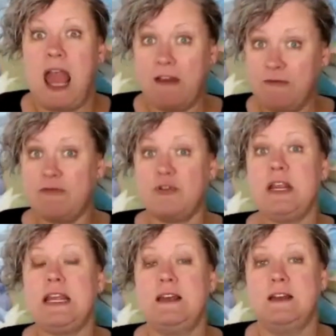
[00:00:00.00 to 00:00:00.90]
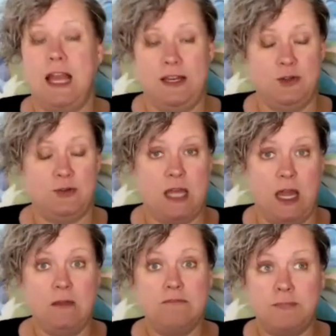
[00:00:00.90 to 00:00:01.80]
every
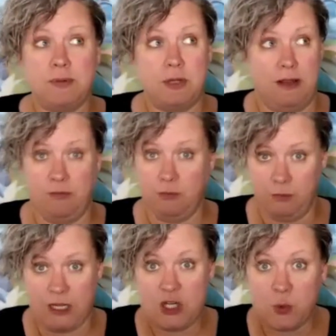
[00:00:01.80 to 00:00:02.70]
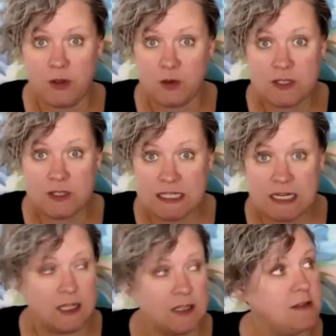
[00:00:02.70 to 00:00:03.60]
endotype, each one of those
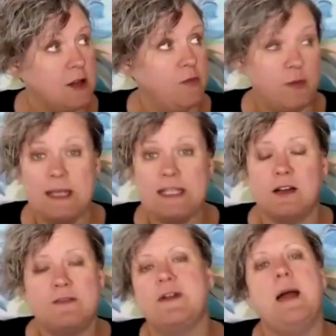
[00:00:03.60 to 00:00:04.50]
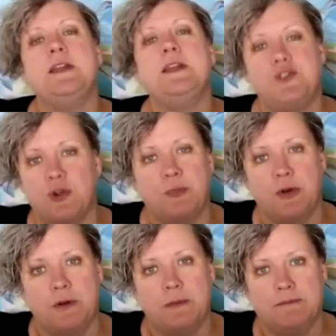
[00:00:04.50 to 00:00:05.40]
16, so for myself, I'm an
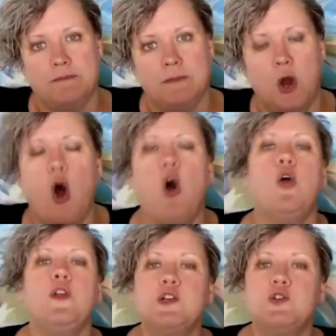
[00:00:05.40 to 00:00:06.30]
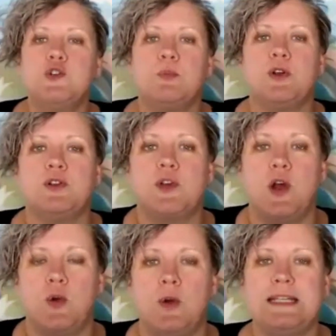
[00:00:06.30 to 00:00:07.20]
interpreter. All the interpreters
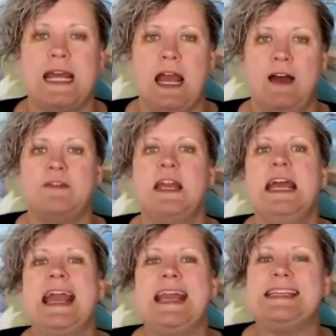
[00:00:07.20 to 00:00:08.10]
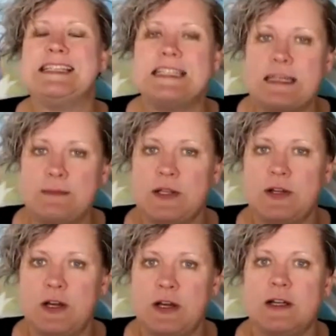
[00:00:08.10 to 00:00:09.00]
are going to have a
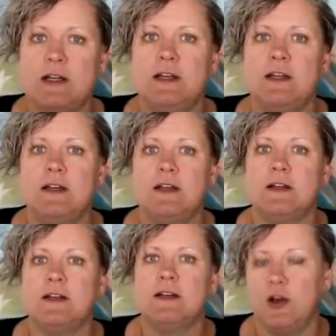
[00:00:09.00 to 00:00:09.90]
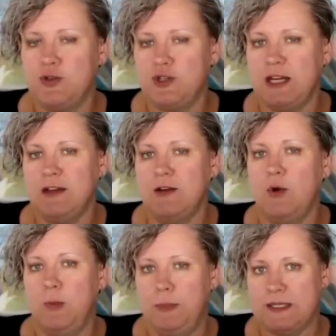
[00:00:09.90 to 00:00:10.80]
similar coaching
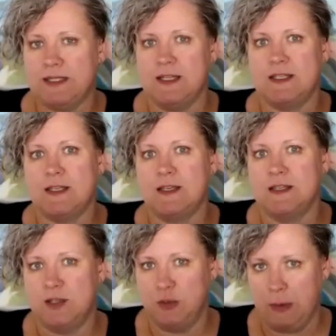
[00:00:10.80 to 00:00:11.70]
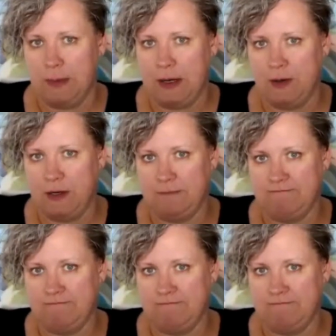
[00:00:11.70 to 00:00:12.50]
or business superpower.